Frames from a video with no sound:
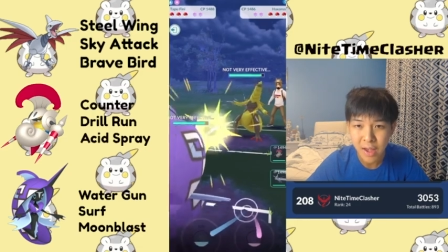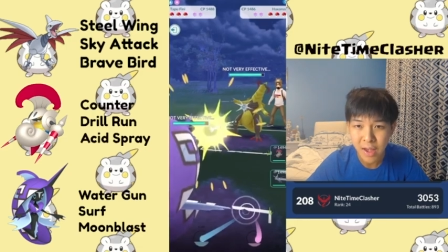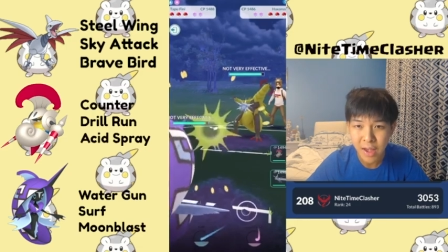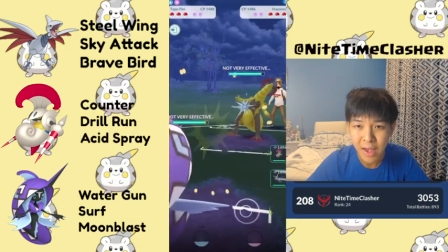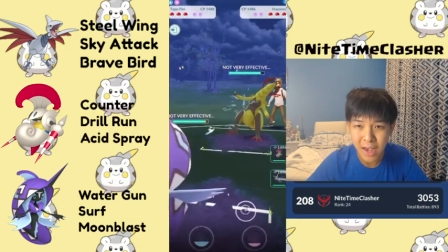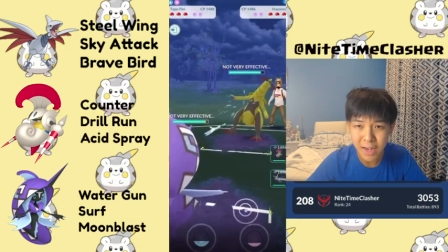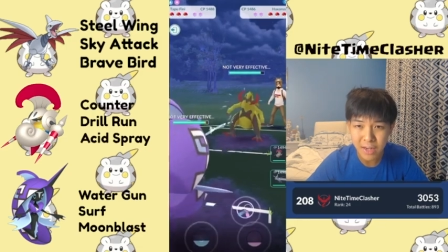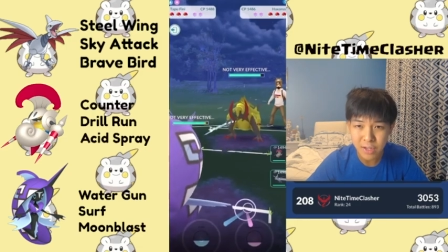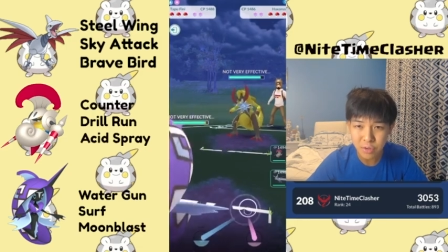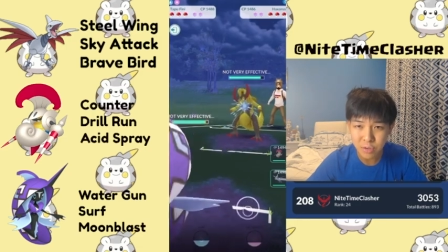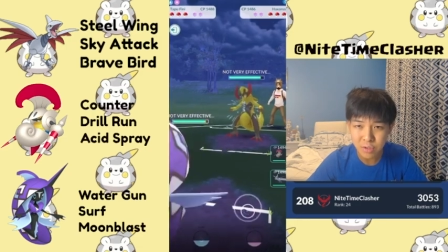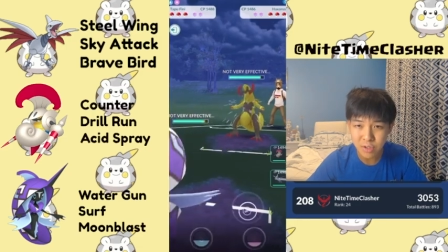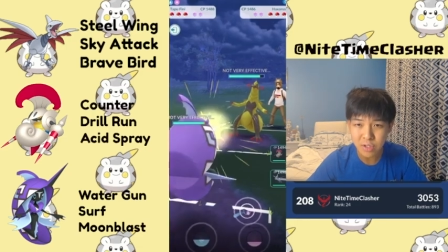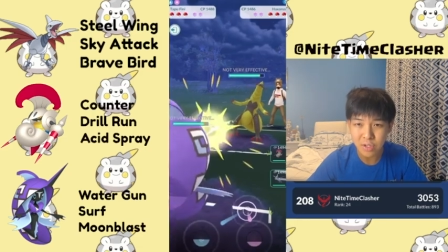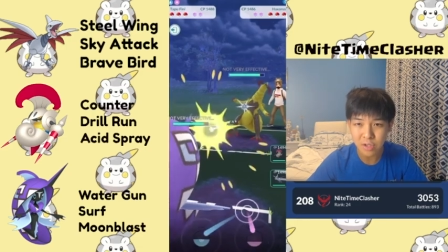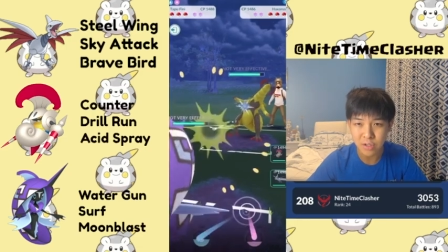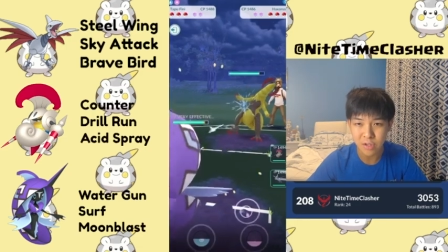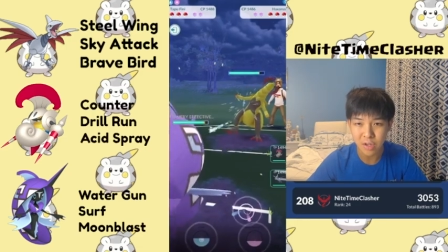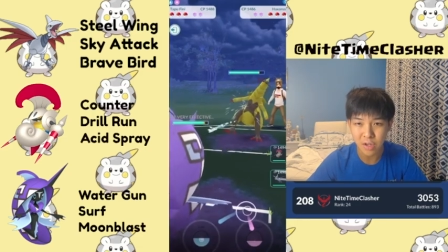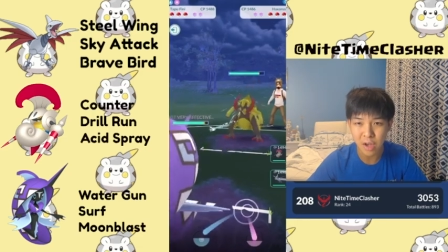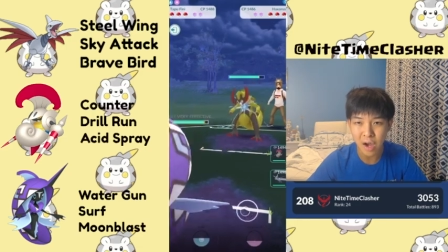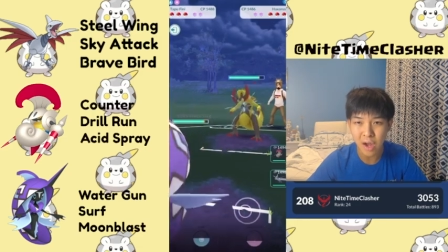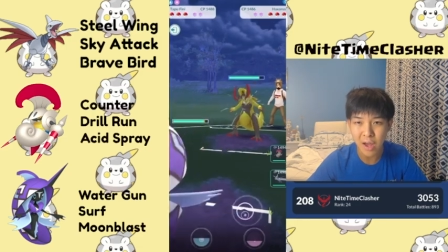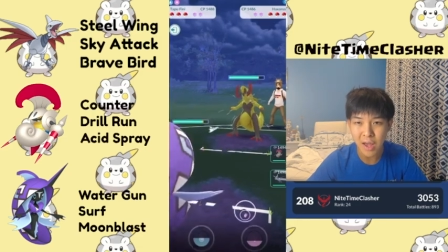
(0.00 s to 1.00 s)
Haxorus
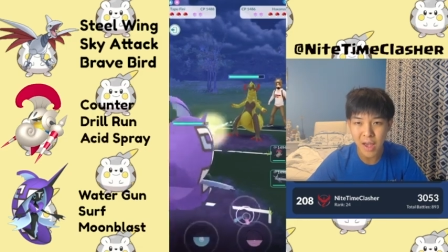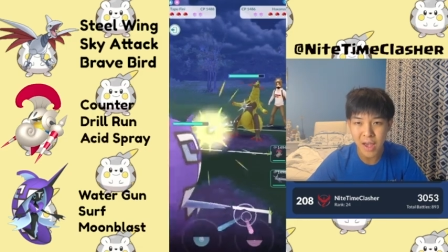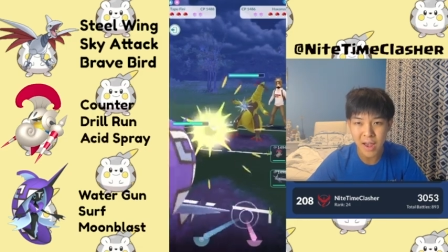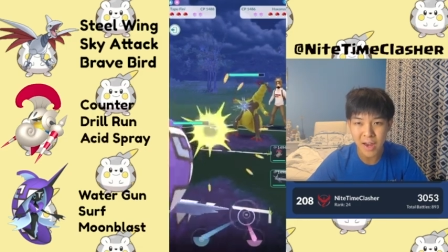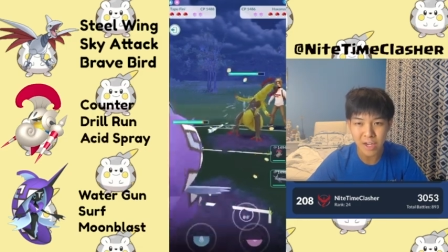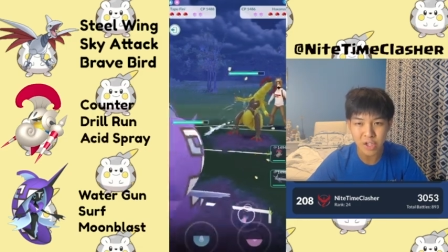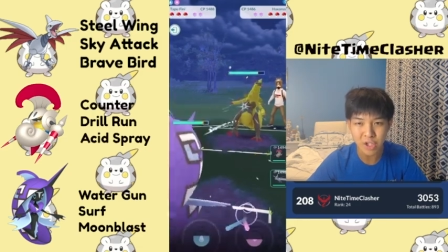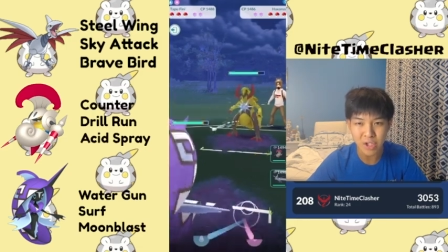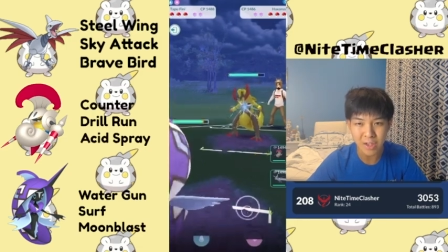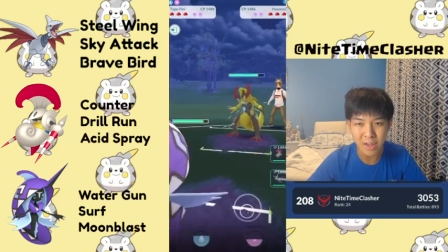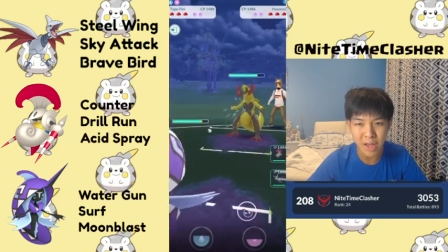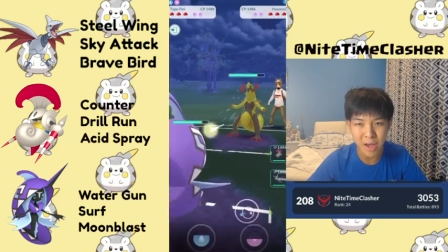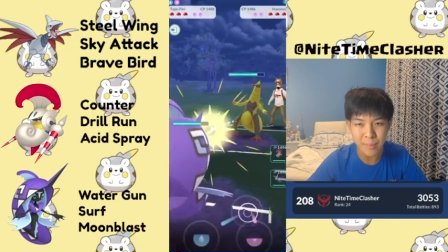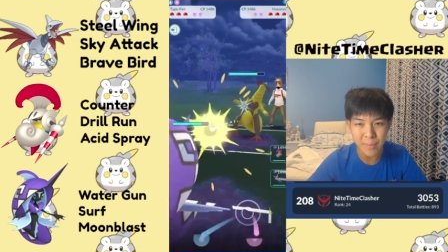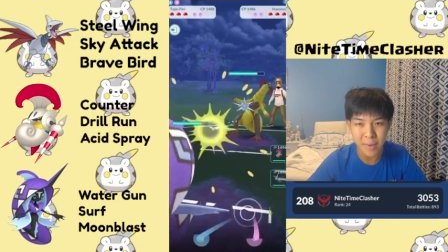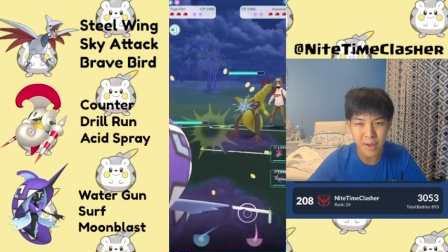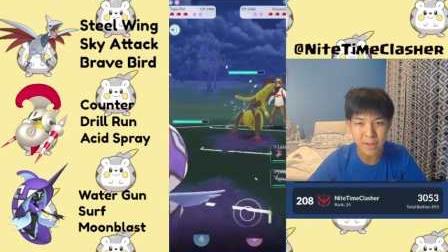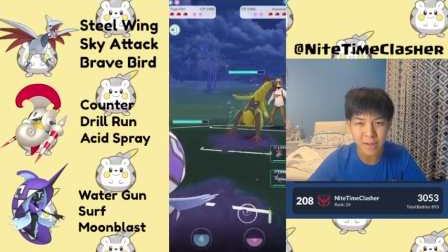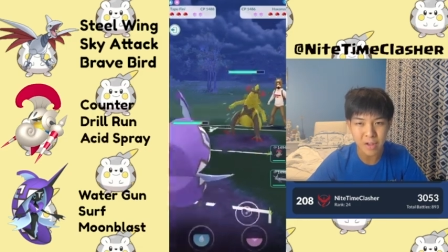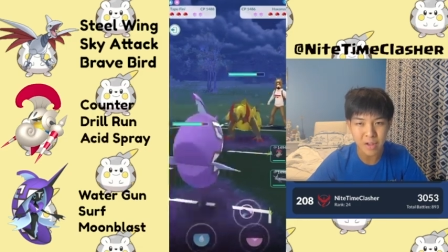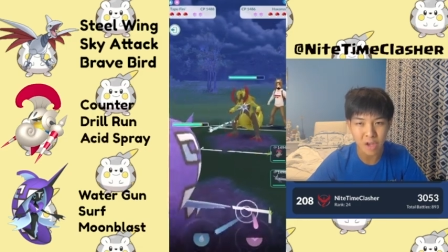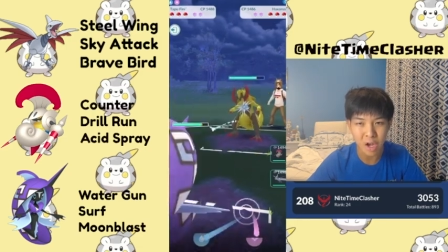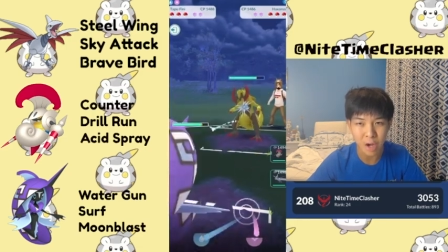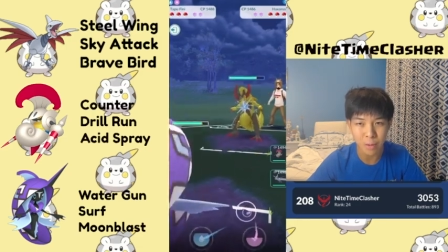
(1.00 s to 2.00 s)
not actually that bad
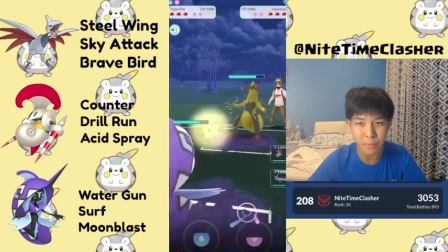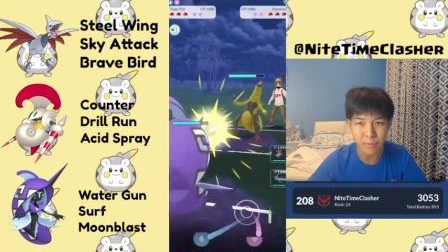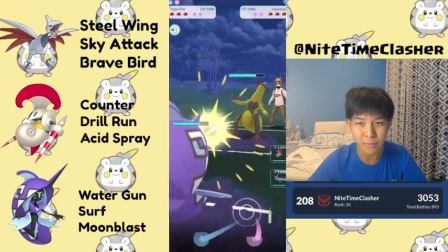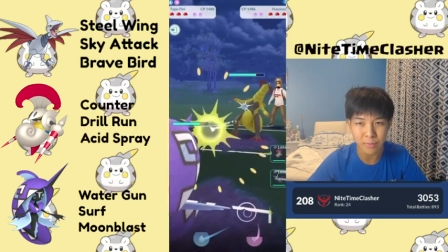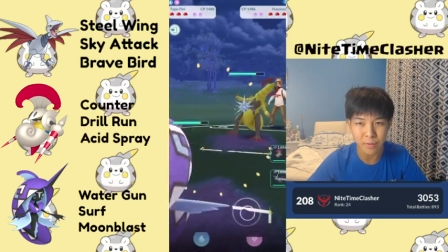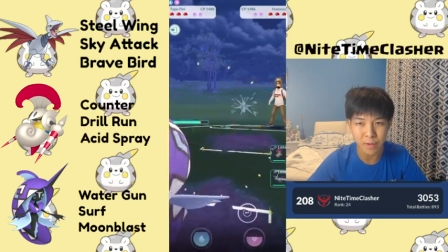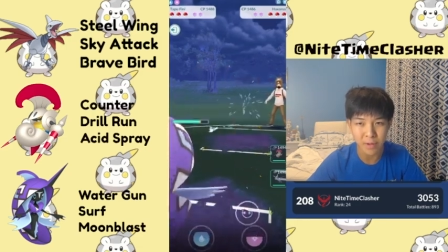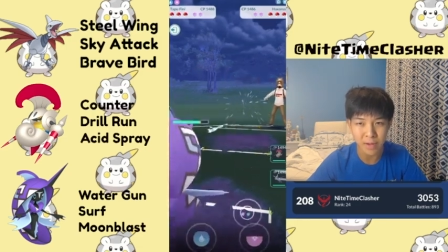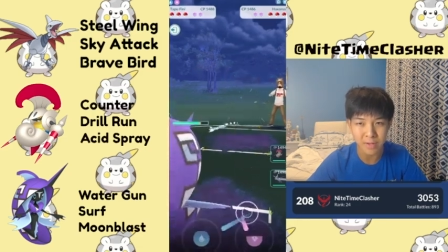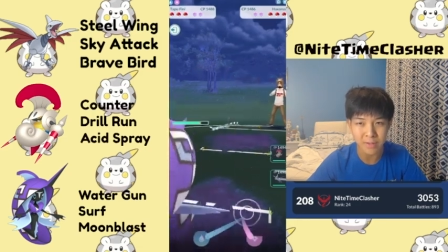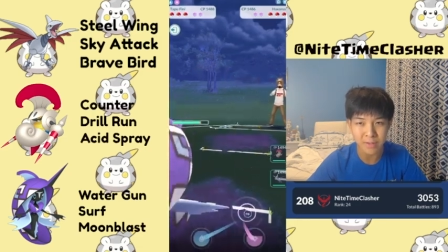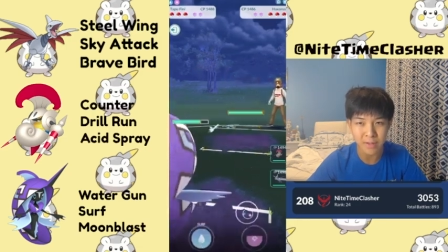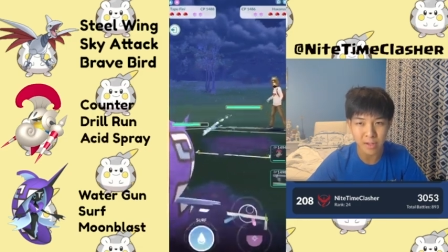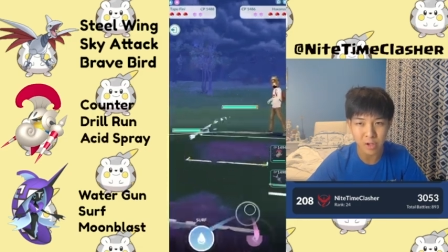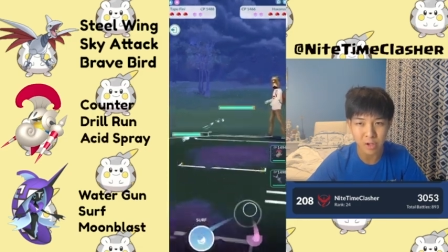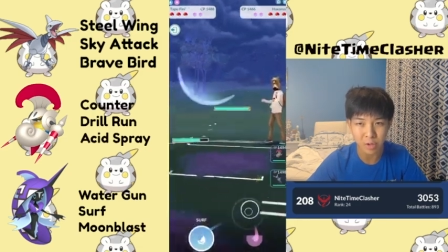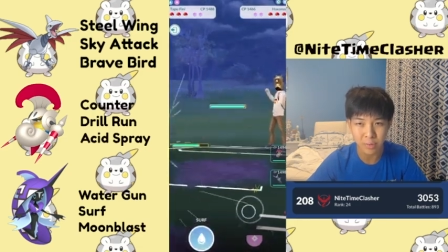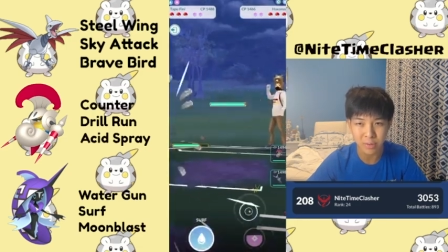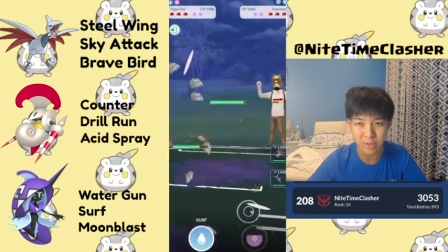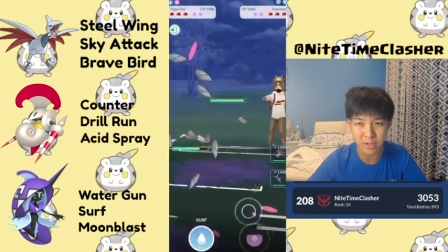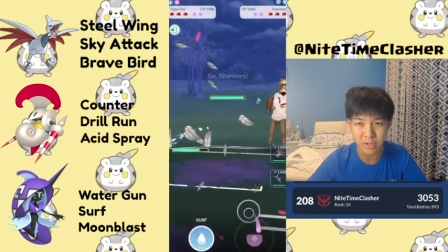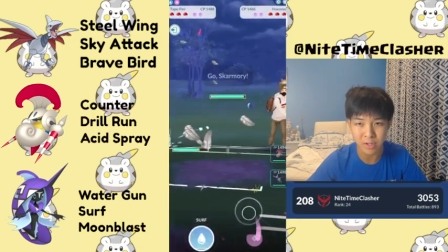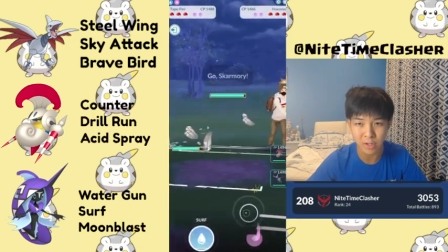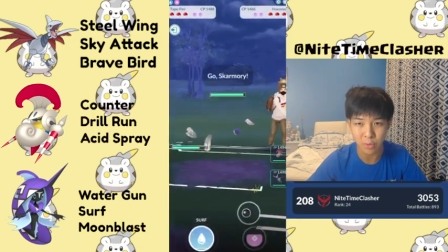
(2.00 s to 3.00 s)
in the Tapu Fini, as they do
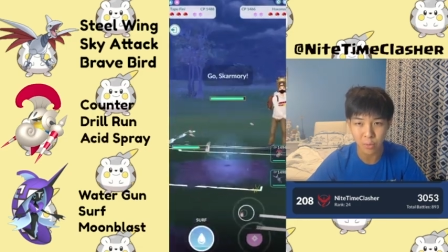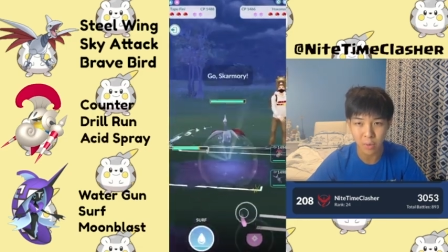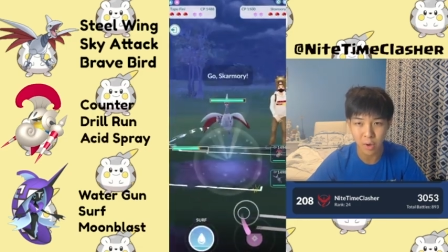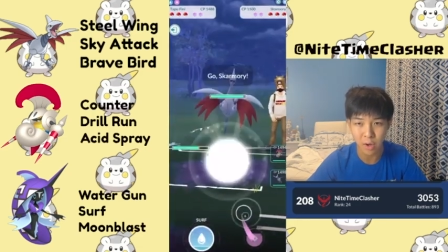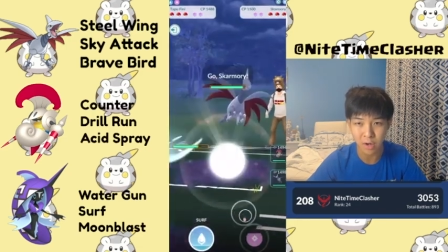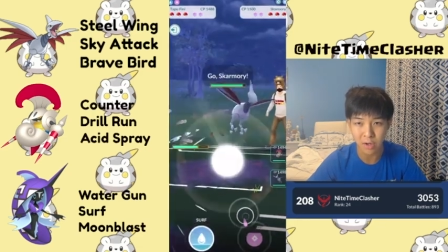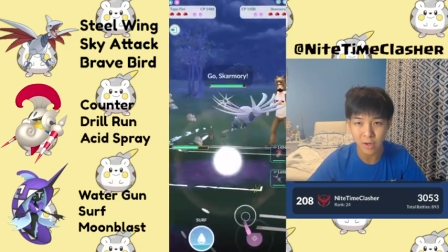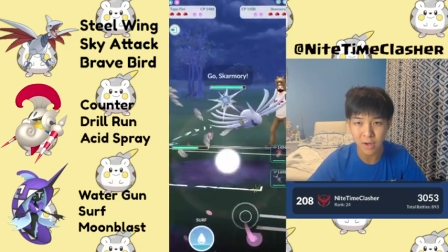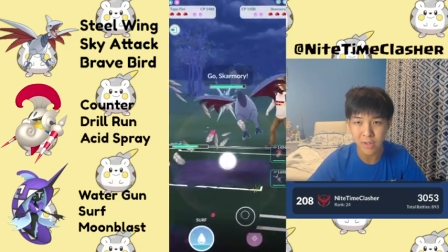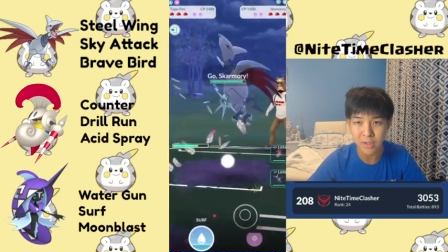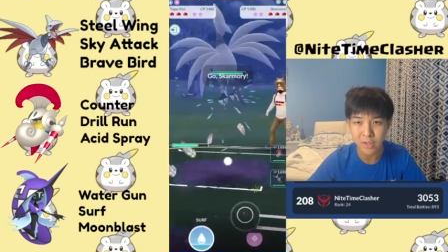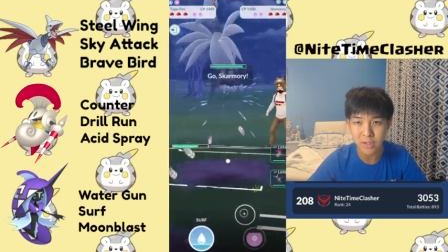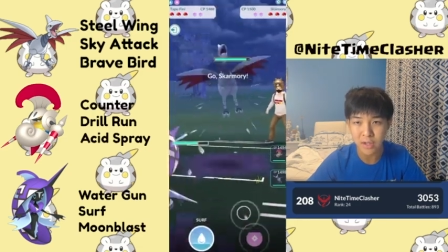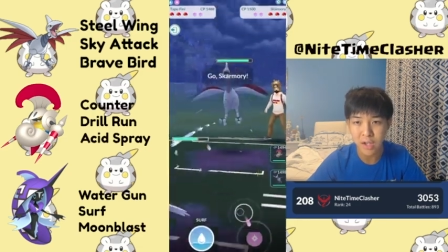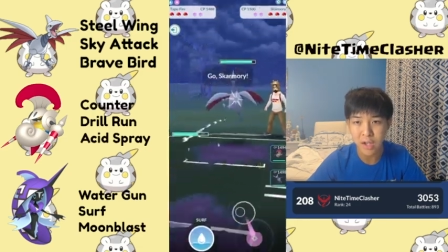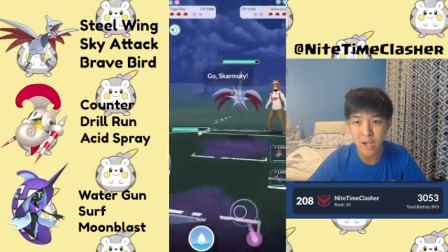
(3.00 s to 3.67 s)
resist the water guns.